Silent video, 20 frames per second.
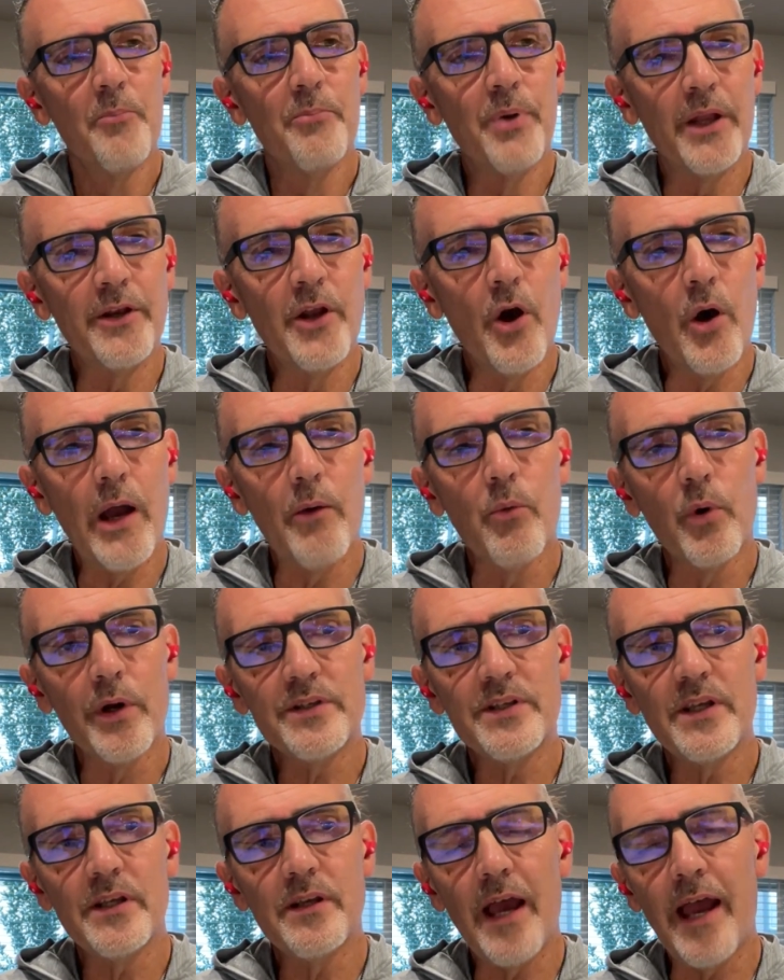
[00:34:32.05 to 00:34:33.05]
But no, I
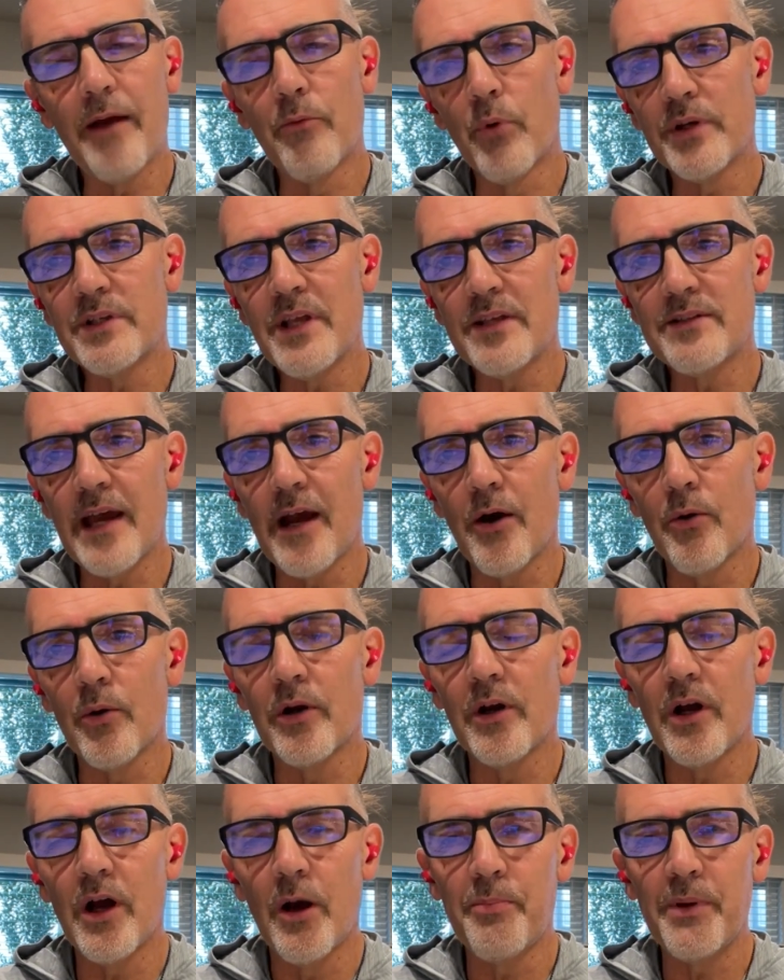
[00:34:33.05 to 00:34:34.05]
worked at
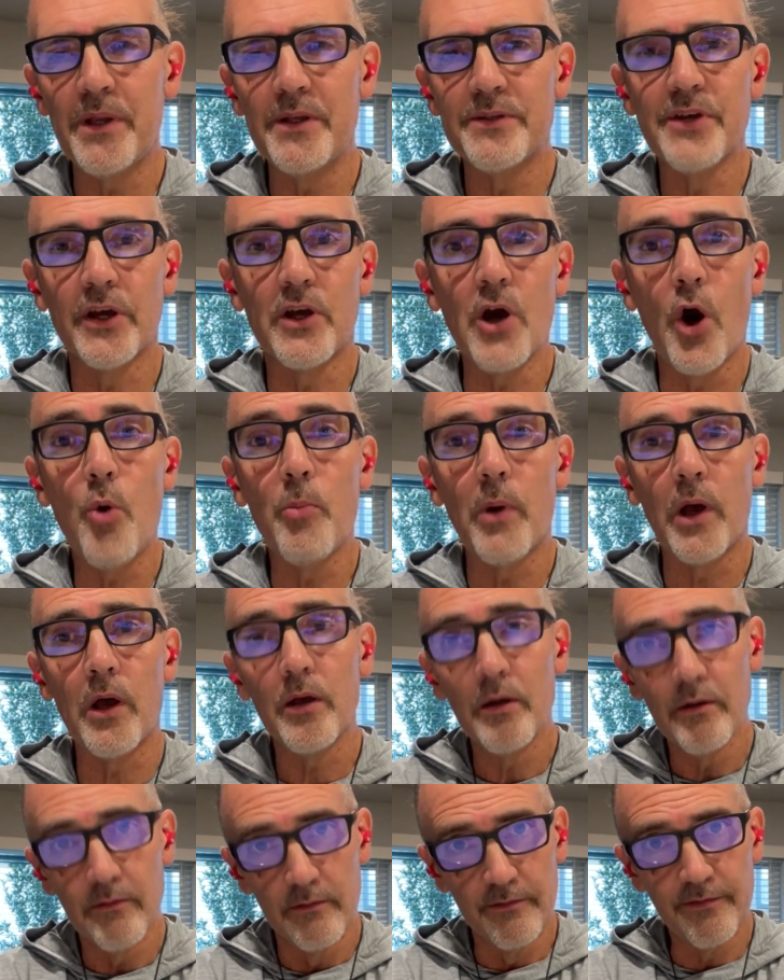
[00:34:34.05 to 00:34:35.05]
Tower up in
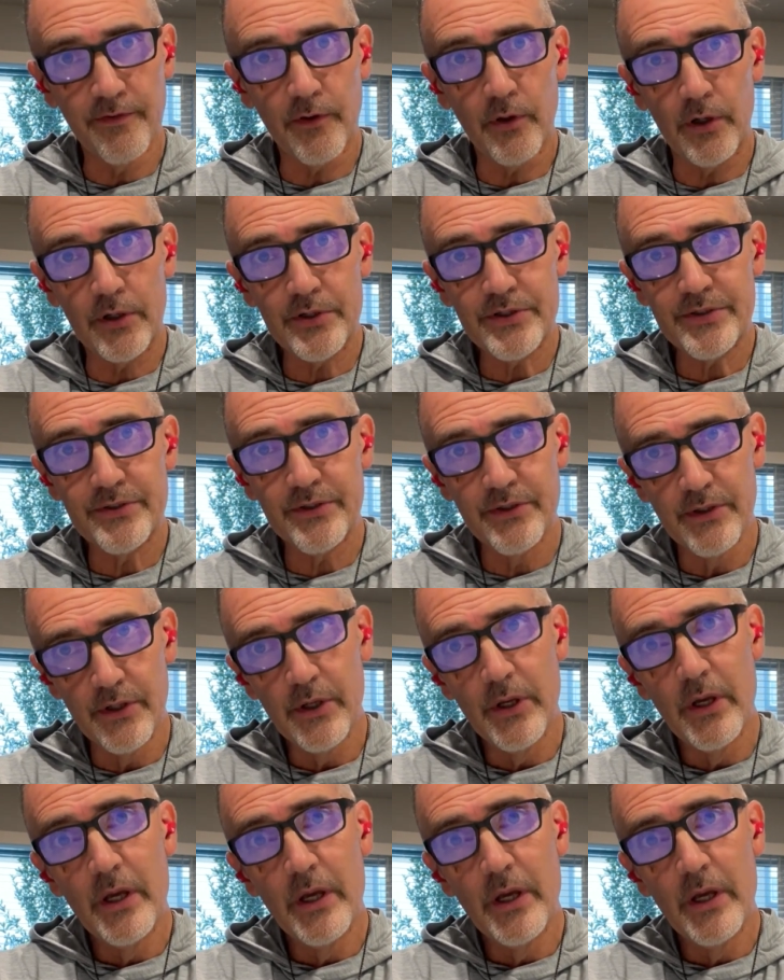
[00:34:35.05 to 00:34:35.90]
Tacoma first.